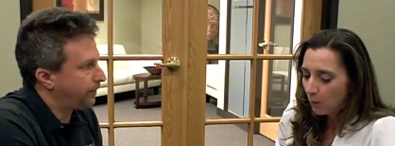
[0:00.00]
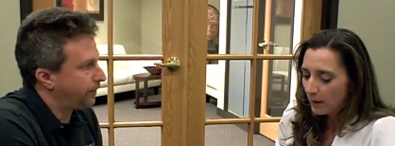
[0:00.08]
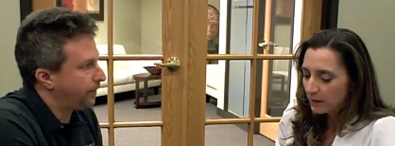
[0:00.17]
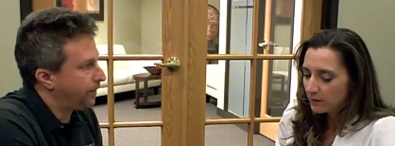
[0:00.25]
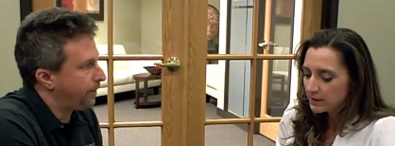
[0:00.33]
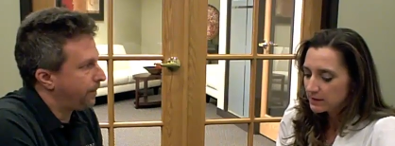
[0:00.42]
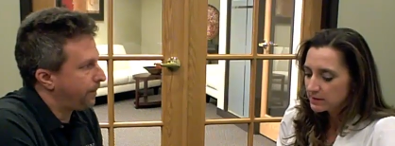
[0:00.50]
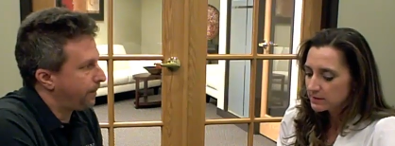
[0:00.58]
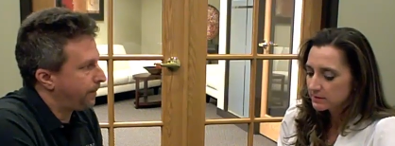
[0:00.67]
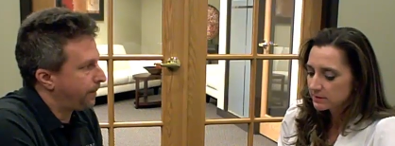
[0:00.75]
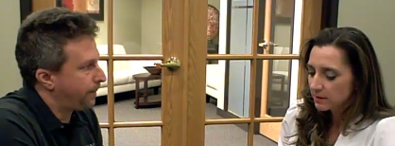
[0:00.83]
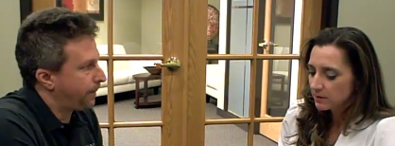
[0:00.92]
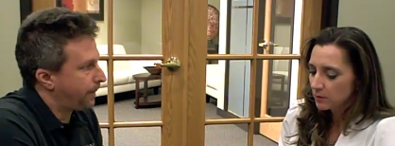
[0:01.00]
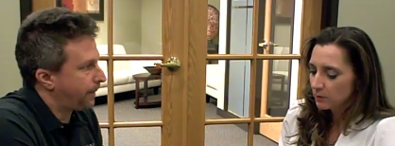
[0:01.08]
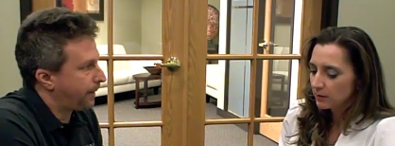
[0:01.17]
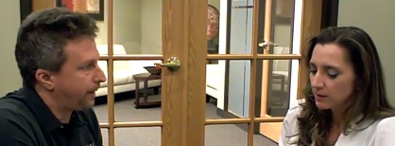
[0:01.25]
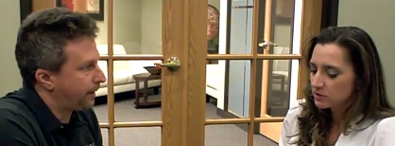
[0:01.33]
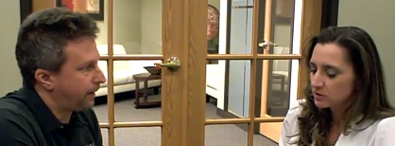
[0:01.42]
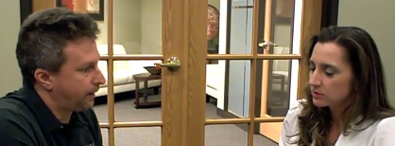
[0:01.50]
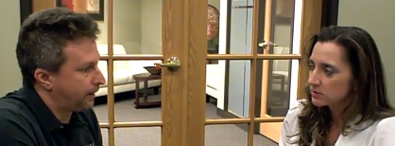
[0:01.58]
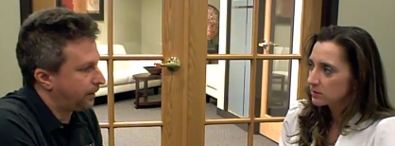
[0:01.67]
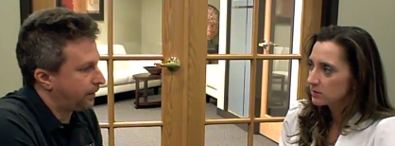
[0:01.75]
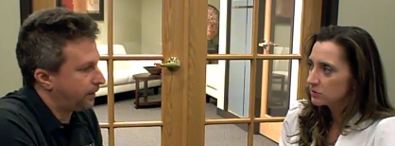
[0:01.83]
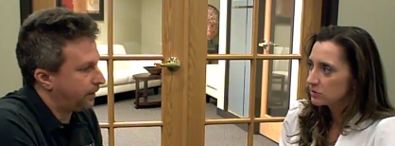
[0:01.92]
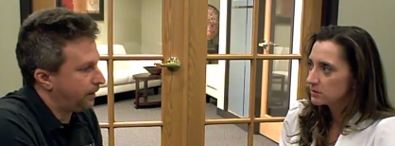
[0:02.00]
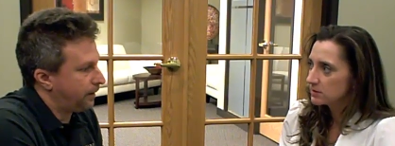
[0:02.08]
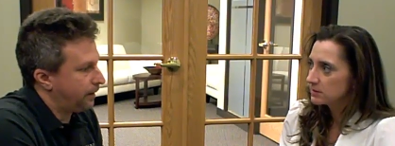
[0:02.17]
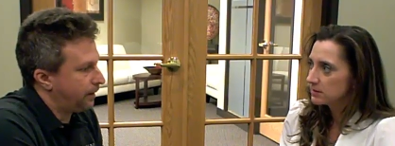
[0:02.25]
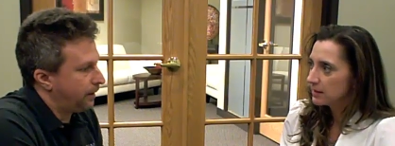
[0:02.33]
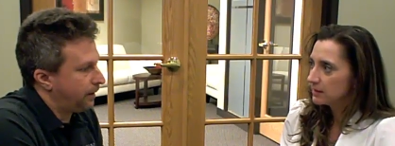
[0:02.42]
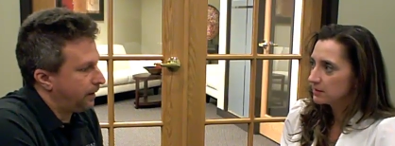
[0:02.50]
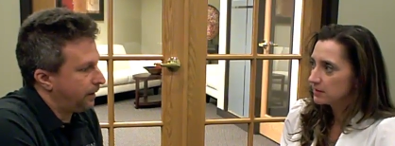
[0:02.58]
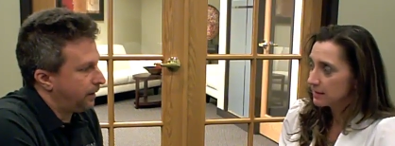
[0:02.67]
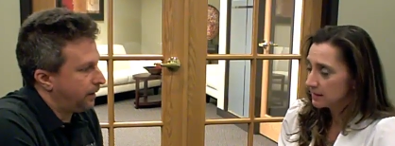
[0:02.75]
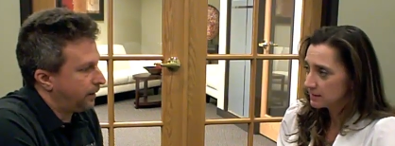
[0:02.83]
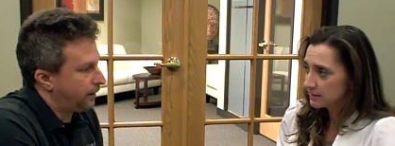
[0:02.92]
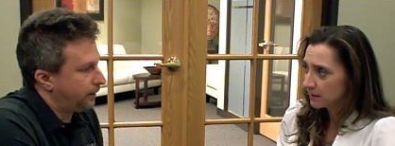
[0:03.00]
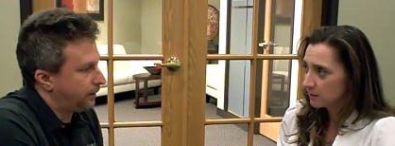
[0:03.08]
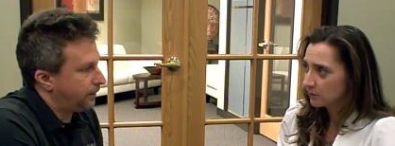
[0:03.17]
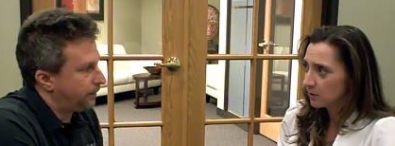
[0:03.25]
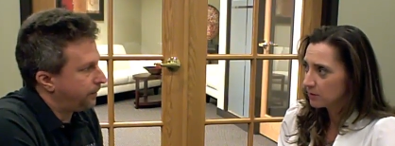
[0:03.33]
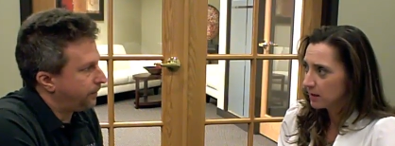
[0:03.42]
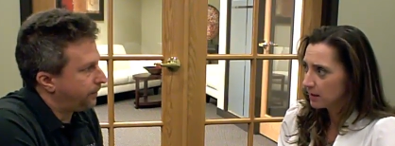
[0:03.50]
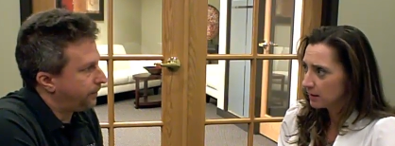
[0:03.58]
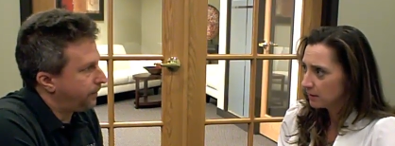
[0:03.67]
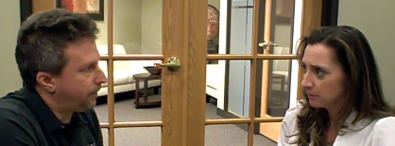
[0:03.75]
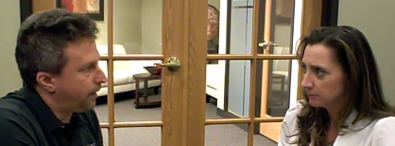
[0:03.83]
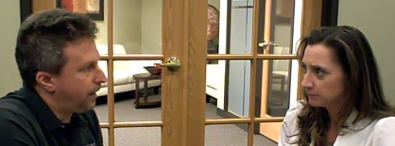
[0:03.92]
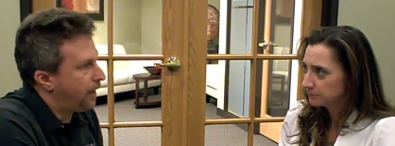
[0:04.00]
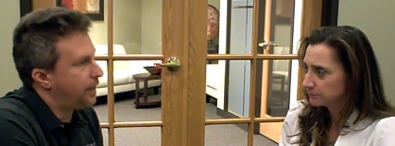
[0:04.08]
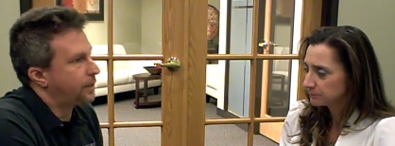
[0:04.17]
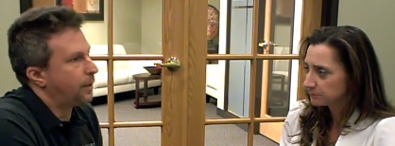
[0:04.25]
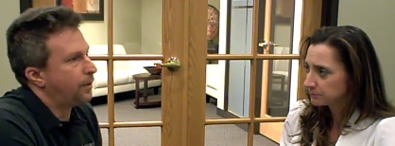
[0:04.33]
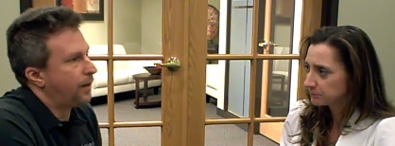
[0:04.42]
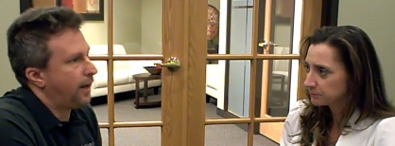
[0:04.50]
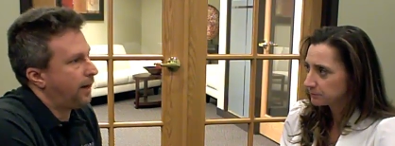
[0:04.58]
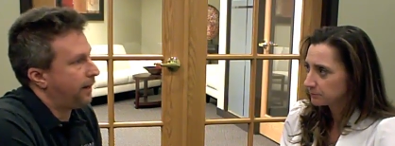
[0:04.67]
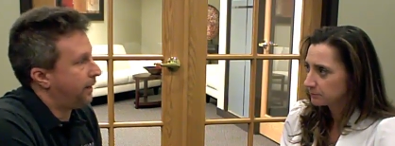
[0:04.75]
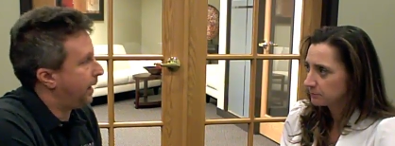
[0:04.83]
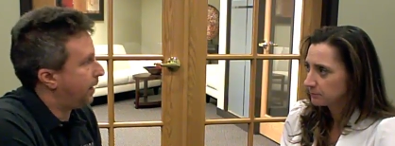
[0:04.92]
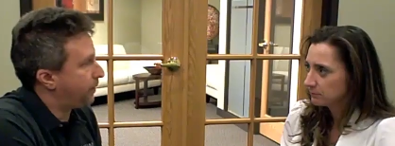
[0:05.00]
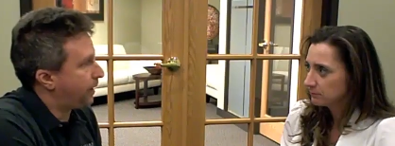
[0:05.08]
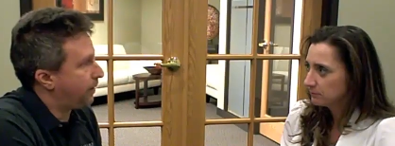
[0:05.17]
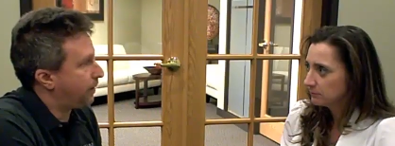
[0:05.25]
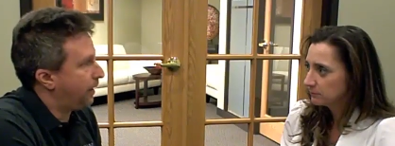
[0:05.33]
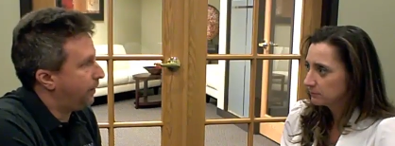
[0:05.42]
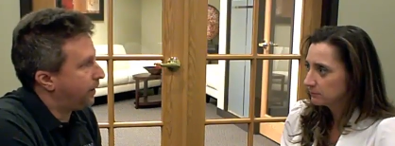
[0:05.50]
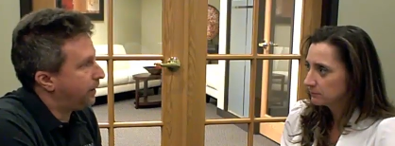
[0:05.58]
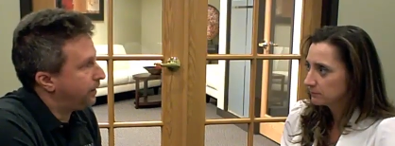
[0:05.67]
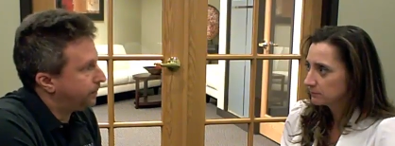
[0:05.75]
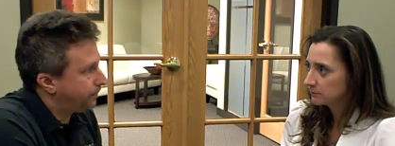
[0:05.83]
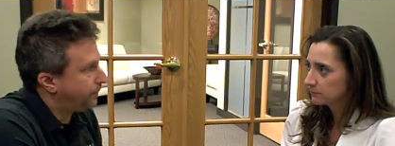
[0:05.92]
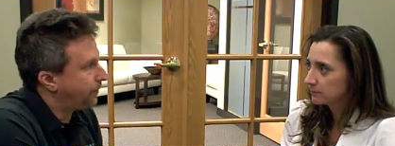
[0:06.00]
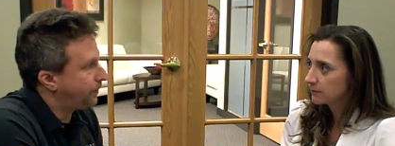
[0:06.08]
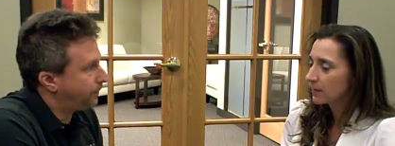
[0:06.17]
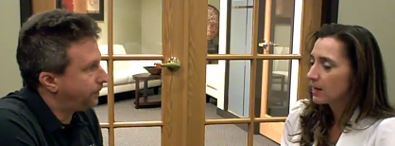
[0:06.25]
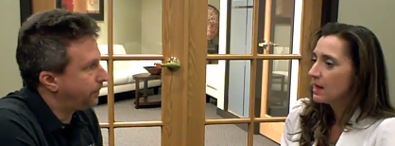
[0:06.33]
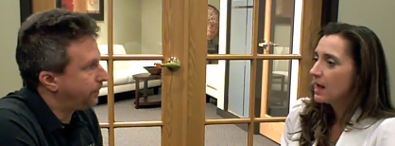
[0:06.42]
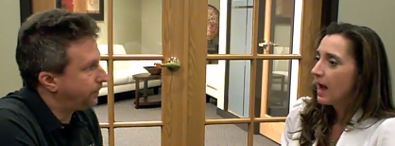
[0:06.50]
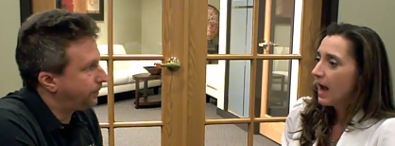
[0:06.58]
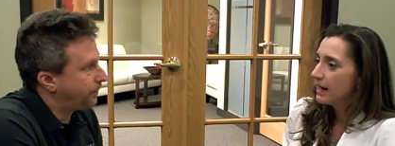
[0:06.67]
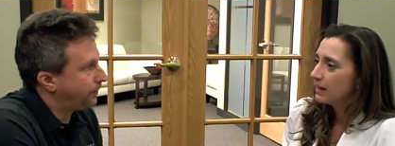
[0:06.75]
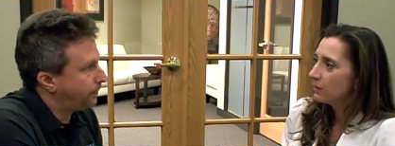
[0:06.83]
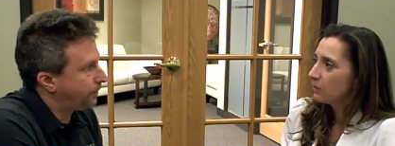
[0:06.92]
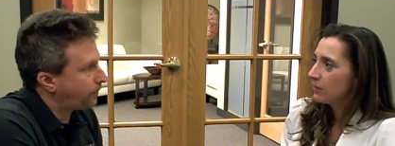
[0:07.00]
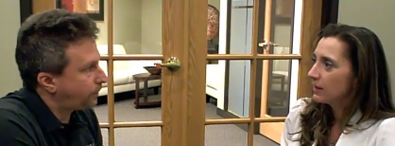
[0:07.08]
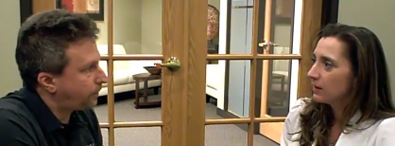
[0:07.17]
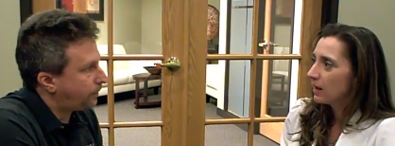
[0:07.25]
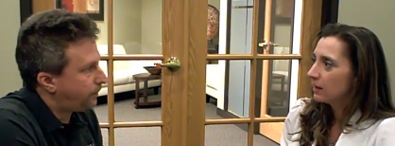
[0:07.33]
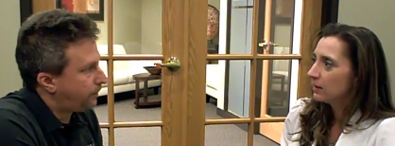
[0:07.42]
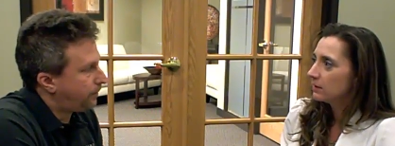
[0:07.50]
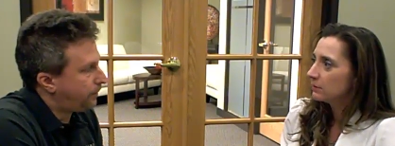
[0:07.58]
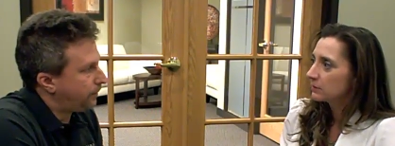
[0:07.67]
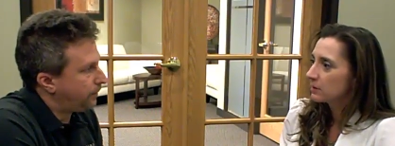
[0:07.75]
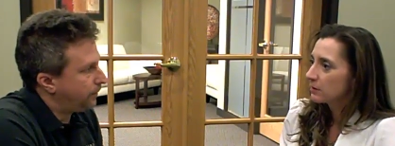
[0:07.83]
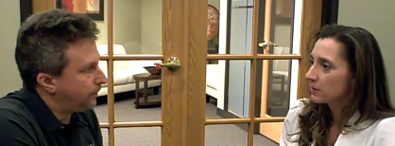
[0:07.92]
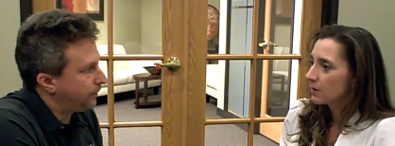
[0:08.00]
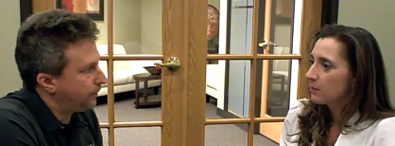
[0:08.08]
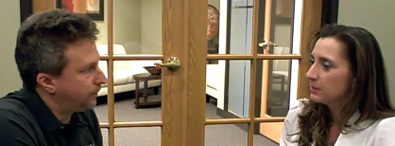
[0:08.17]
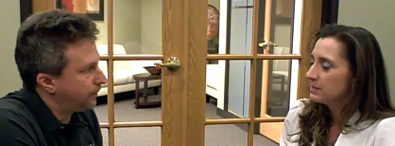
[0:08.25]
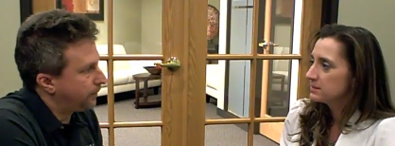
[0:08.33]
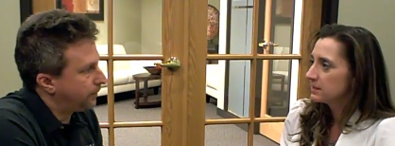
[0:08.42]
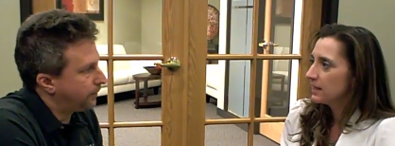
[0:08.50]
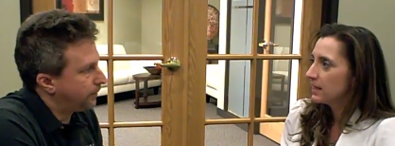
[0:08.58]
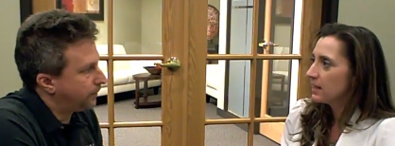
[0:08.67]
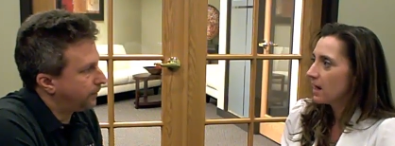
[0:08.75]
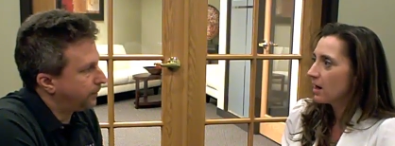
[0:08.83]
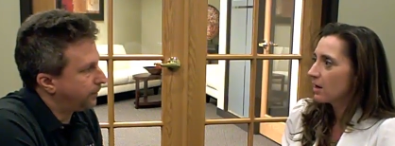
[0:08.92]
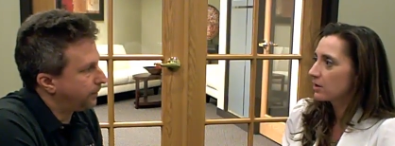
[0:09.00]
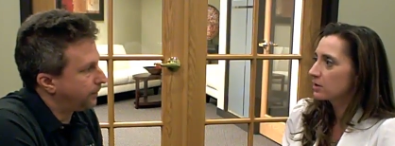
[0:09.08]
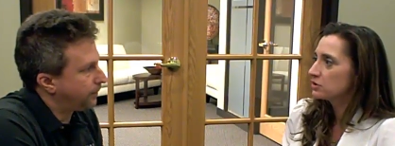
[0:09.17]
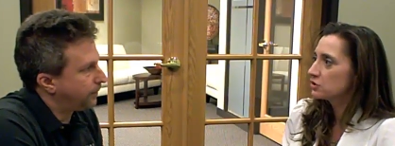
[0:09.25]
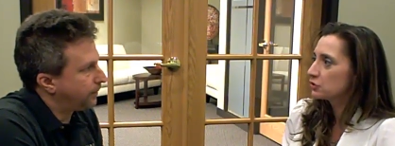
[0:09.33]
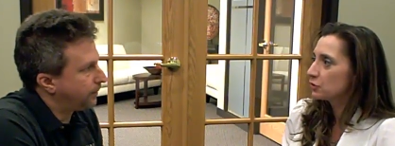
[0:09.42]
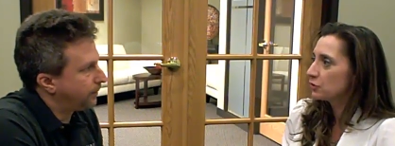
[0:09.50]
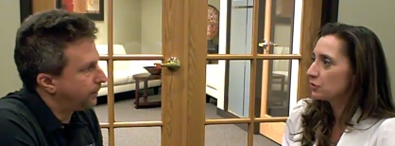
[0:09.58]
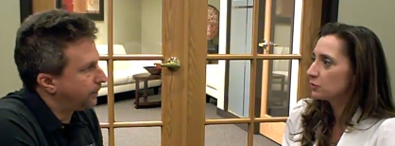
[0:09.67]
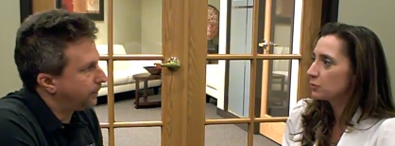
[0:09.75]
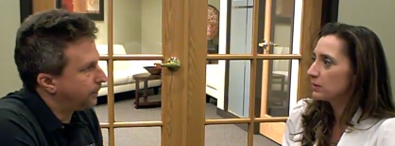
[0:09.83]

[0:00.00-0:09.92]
Speaker 1: Where is the Relational Solutions data center located?
Speaker 2: It is located in downtown Cleveland.
Speaker 1: And I know that companies today are concerned